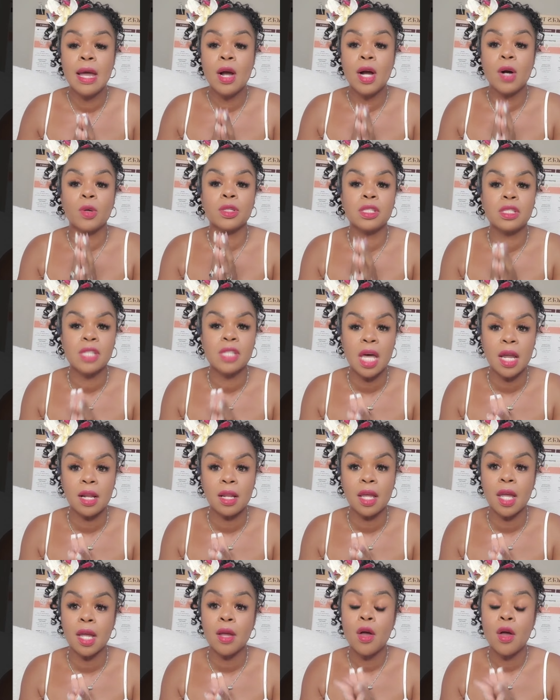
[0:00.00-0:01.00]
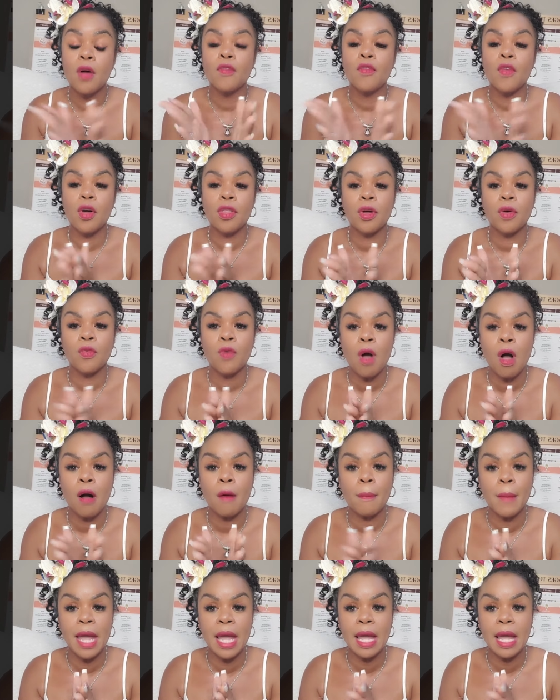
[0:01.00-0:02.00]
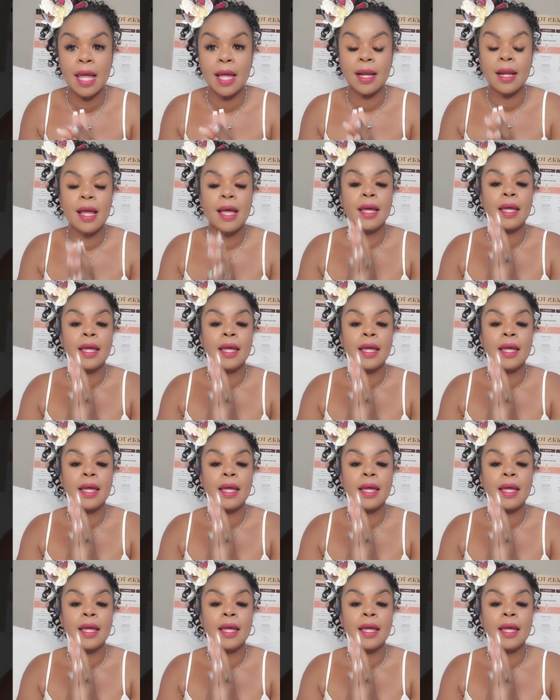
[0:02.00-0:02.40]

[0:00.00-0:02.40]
or settling for the wrong man